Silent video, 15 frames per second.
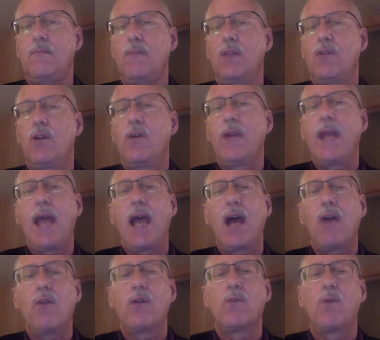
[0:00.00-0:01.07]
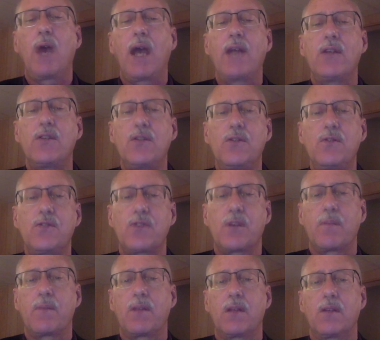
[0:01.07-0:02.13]
Knowing how or why to do
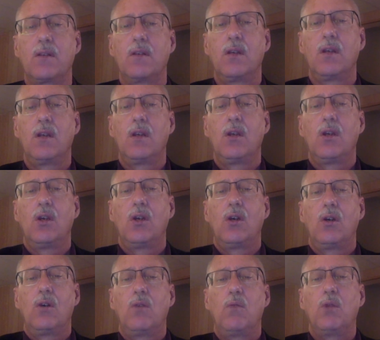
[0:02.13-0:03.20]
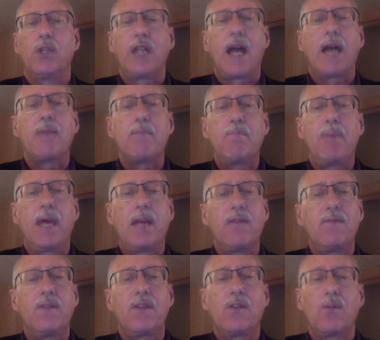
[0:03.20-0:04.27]
something will not
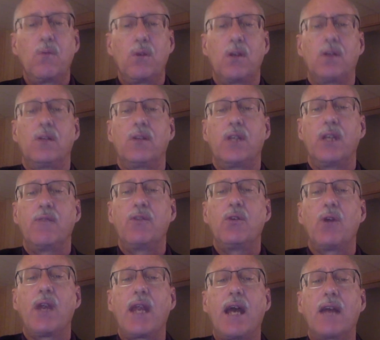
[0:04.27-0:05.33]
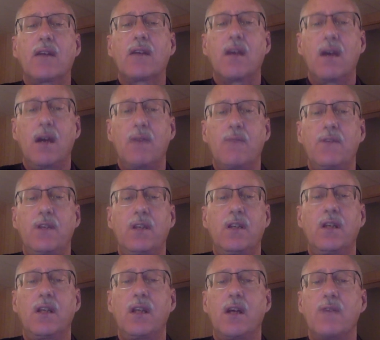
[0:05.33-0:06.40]
benefit the world if you are not confident
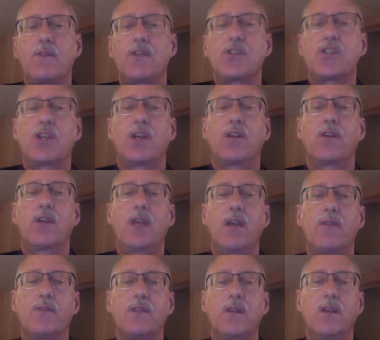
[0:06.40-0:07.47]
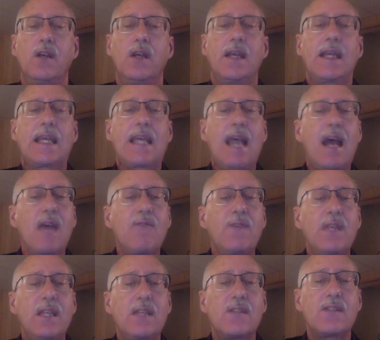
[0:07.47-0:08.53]
enough to share your gift.
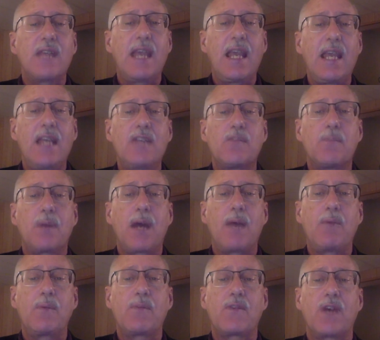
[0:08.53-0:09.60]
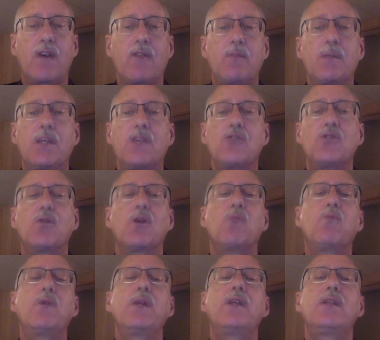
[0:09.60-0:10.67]
Confidence aids problem solving because you are
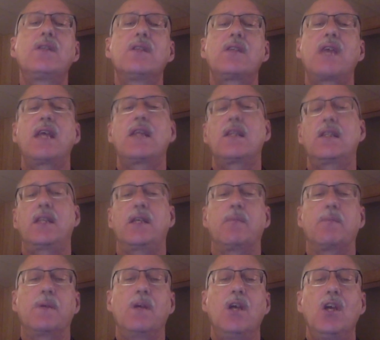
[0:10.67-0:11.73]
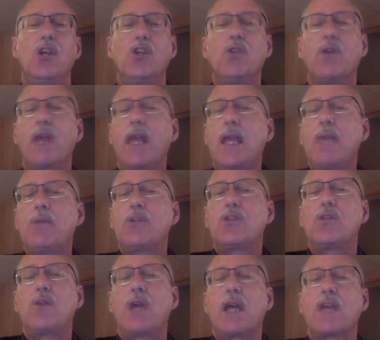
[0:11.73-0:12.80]
willing to take the leap. You are able
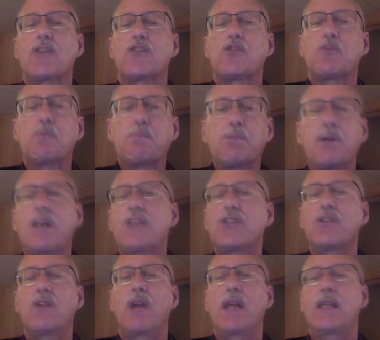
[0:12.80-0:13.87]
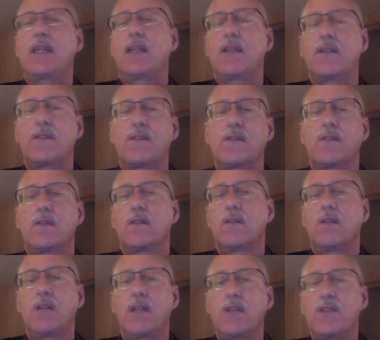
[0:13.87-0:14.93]
to express your ideas
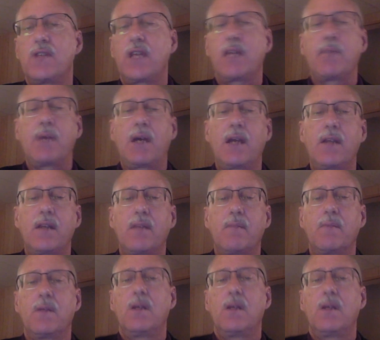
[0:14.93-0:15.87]
and stand behind them.